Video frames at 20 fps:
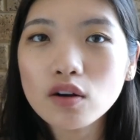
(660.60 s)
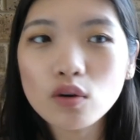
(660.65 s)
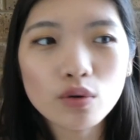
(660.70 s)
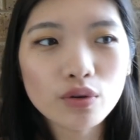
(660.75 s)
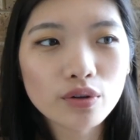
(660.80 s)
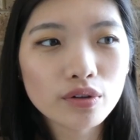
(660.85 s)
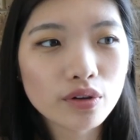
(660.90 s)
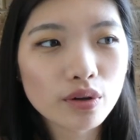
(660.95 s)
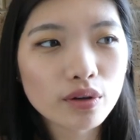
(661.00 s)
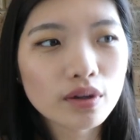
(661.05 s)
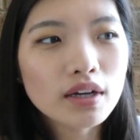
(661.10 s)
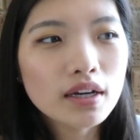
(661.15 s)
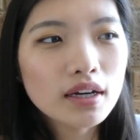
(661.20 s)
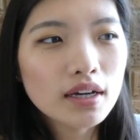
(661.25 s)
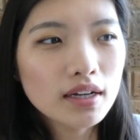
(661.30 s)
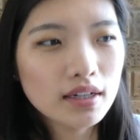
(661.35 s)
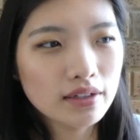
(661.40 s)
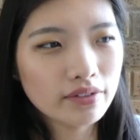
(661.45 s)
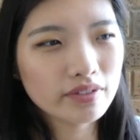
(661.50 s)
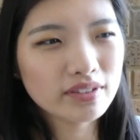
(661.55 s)
or, you know,
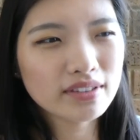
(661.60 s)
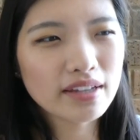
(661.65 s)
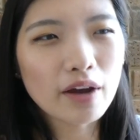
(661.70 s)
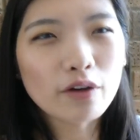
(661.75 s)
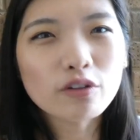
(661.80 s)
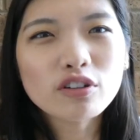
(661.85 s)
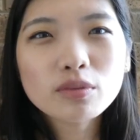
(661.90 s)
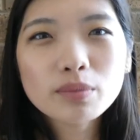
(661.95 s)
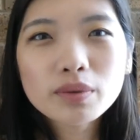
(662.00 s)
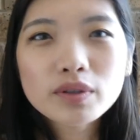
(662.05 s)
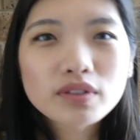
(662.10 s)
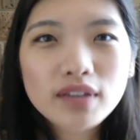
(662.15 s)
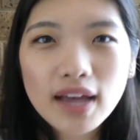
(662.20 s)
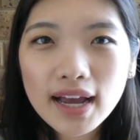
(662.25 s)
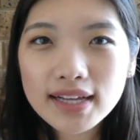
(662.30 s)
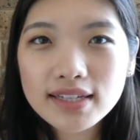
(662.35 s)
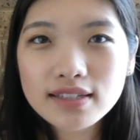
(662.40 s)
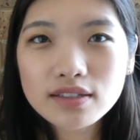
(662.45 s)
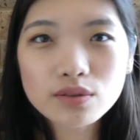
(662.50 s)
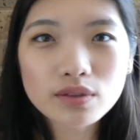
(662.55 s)
terrible
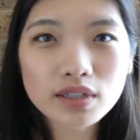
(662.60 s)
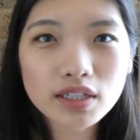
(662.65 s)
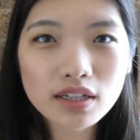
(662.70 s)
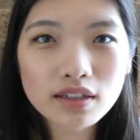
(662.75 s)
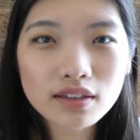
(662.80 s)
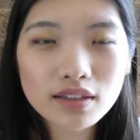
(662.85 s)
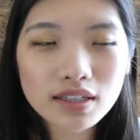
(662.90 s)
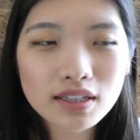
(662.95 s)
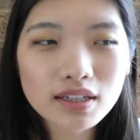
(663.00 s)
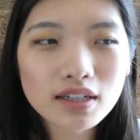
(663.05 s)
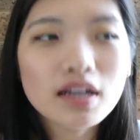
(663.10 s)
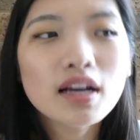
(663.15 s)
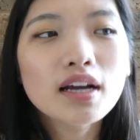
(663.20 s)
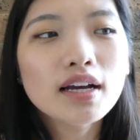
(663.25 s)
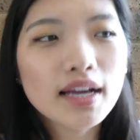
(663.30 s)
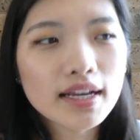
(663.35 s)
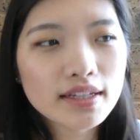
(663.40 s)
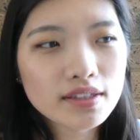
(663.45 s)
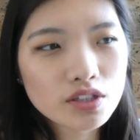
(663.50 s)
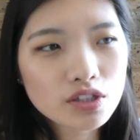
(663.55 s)
taste or anything.
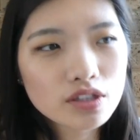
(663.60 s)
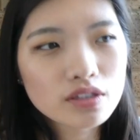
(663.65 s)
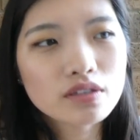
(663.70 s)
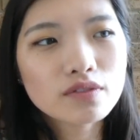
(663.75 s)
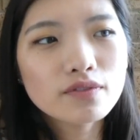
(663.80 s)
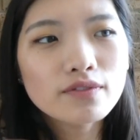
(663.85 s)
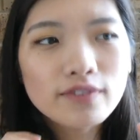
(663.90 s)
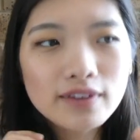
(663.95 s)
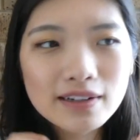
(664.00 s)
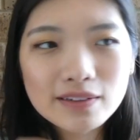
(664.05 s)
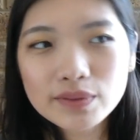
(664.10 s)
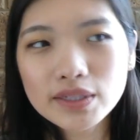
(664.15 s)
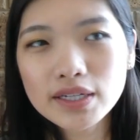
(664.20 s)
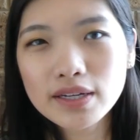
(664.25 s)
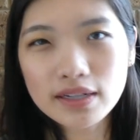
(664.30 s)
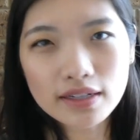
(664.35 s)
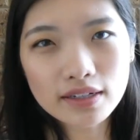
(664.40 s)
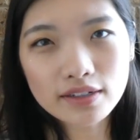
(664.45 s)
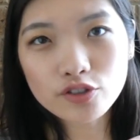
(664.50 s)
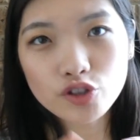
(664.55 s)
It's just
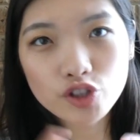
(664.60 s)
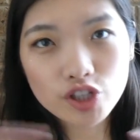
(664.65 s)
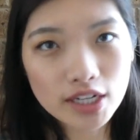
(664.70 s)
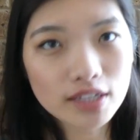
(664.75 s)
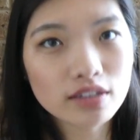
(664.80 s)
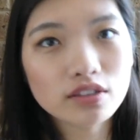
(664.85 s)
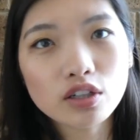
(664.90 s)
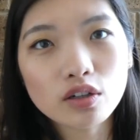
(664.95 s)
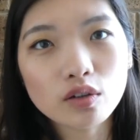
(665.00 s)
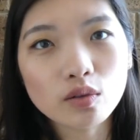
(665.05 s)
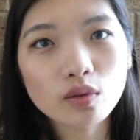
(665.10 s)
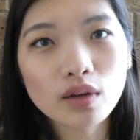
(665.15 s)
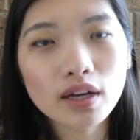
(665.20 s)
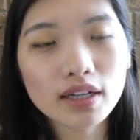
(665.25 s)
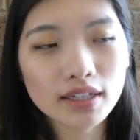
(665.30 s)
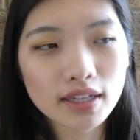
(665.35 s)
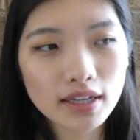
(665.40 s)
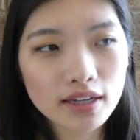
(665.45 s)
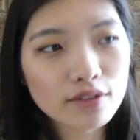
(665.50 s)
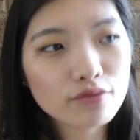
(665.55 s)
very gentle,
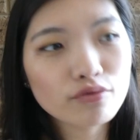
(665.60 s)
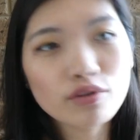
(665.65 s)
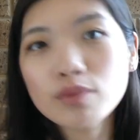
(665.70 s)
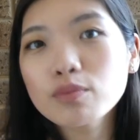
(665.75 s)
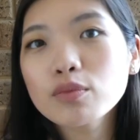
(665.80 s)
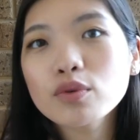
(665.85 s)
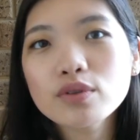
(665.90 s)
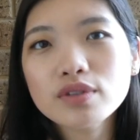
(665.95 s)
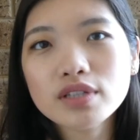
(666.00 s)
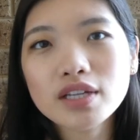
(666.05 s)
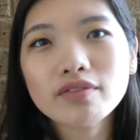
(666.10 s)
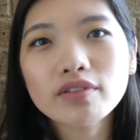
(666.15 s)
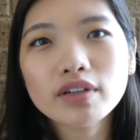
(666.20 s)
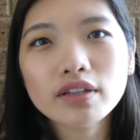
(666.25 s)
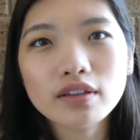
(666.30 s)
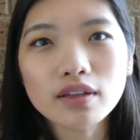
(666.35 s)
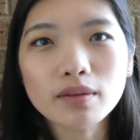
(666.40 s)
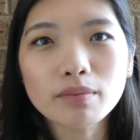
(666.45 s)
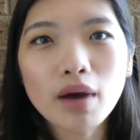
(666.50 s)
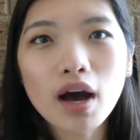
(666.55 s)
and it removes
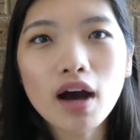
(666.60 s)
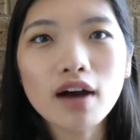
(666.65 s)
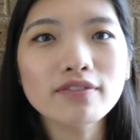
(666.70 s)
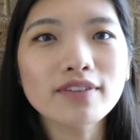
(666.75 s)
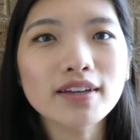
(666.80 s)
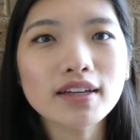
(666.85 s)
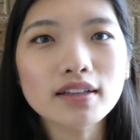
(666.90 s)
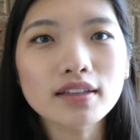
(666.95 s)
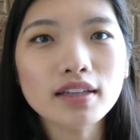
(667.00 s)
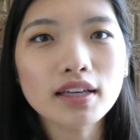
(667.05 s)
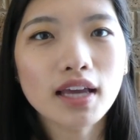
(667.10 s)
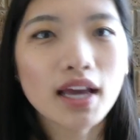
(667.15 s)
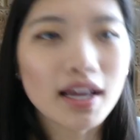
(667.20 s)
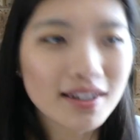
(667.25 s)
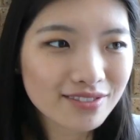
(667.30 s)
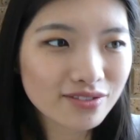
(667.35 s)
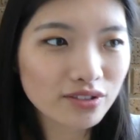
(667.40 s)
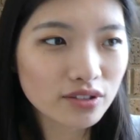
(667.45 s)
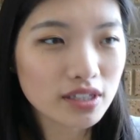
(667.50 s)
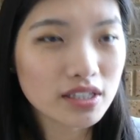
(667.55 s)
everything perfectly,
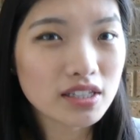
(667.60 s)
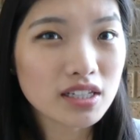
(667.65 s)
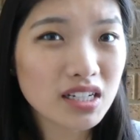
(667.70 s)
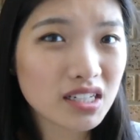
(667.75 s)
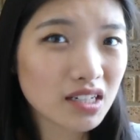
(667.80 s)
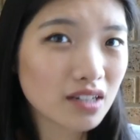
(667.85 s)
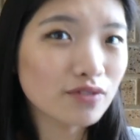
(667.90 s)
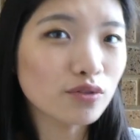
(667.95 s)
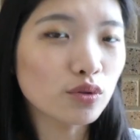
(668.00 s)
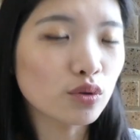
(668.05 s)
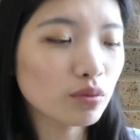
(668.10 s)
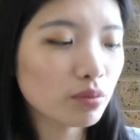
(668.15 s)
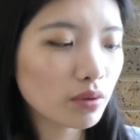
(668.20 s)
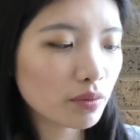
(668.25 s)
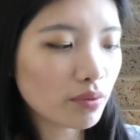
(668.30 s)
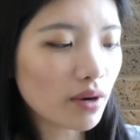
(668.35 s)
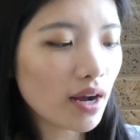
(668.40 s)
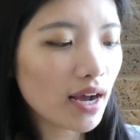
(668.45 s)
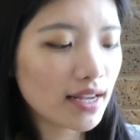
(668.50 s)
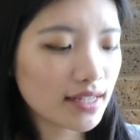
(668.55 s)
and for such
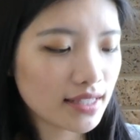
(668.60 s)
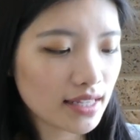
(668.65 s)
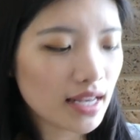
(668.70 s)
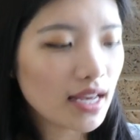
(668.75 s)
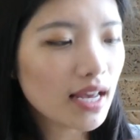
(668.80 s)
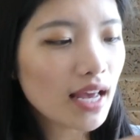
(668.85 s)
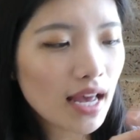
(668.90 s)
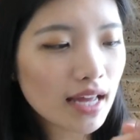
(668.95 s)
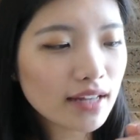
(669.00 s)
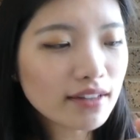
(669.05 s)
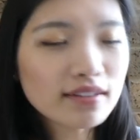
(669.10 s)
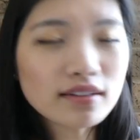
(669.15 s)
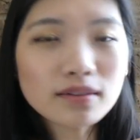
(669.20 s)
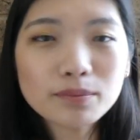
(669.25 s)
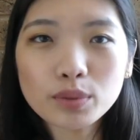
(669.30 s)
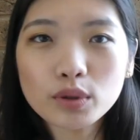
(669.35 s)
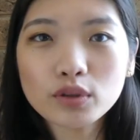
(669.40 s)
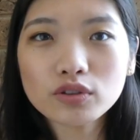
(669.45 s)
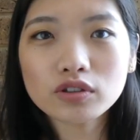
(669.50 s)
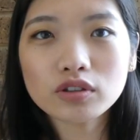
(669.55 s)
affordable price. And the
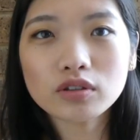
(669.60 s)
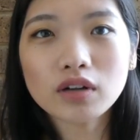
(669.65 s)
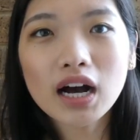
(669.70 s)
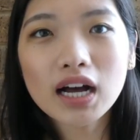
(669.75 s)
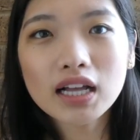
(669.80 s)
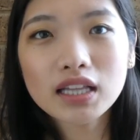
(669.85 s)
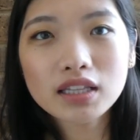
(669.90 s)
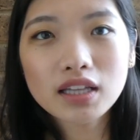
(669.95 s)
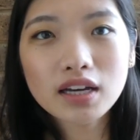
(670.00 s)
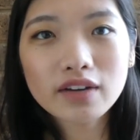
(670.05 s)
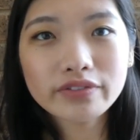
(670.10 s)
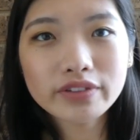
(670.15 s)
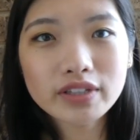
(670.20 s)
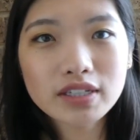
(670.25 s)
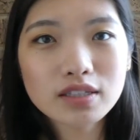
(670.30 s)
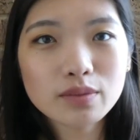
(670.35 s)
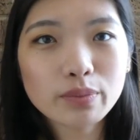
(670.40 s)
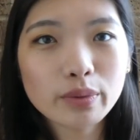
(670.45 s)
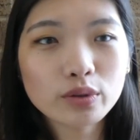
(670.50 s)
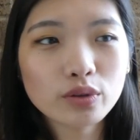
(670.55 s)
bottle, I love
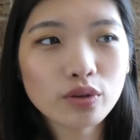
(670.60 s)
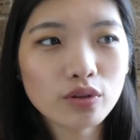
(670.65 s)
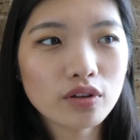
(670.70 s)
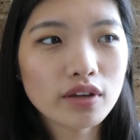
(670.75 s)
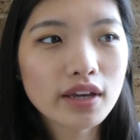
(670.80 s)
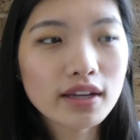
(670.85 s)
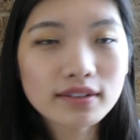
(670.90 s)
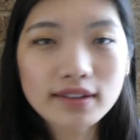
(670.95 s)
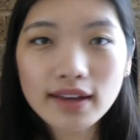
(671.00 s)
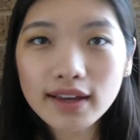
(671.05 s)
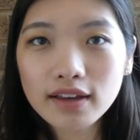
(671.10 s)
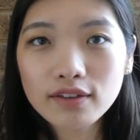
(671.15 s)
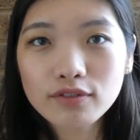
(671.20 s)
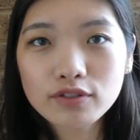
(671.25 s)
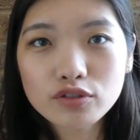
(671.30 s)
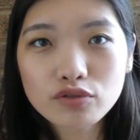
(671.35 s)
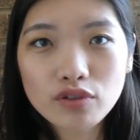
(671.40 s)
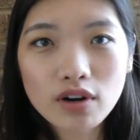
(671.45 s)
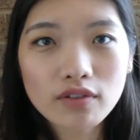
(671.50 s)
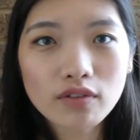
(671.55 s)
these bottles. You can take it
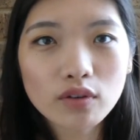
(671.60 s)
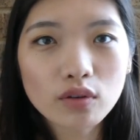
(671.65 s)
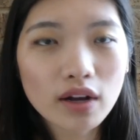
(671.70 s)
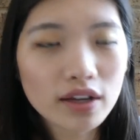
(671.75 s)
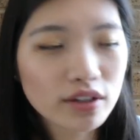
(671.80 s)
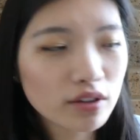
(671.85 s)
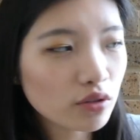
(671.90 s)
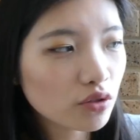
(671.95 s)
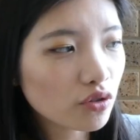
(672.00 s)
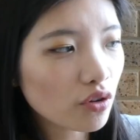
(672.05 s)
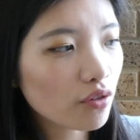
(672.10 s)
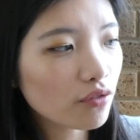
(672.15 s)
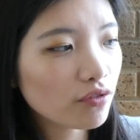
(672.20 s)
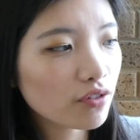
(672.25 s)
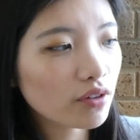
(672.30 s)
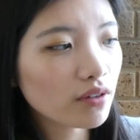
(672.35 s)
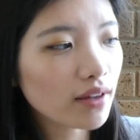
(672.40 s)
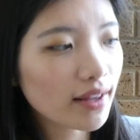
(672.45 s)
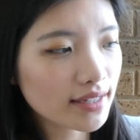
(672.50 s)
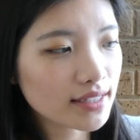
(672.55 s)
for travel and you don't
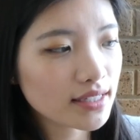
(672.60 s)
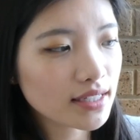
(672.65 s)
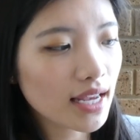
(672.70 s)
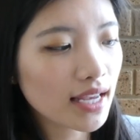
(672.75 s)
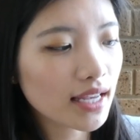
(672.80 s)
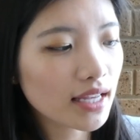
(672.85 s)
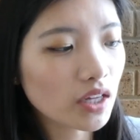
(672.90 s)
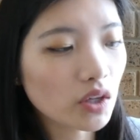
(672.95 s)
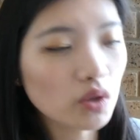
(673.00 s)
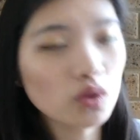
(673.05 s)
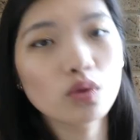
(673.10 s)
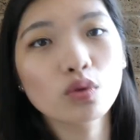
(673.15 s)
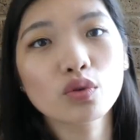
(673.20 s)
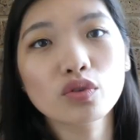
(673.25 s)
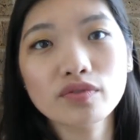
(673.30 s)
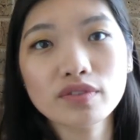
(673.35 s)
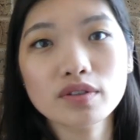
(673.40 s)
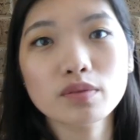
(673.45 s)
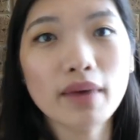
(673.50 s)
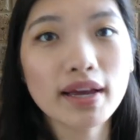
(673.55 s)
feel like it's taking a lot
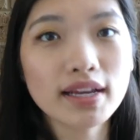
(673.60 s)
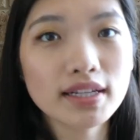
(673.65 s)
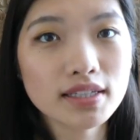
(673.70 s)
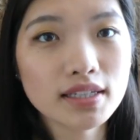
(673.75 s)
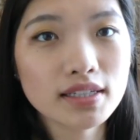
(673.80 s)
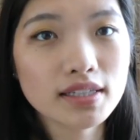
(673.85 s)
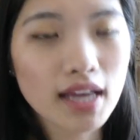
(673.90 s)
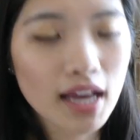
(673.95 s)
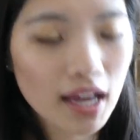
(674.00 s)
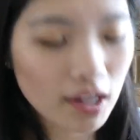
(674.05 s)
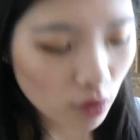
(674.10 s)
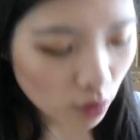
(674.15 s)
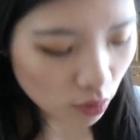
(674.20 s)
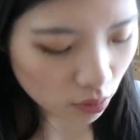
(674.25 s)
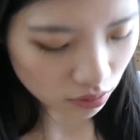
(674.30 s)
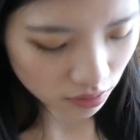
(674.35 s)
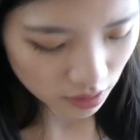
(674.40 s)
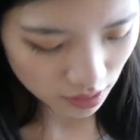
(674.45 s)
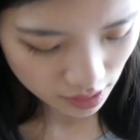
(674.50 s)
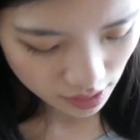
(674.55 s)
of spaces at
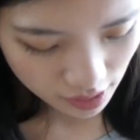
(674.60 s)
all.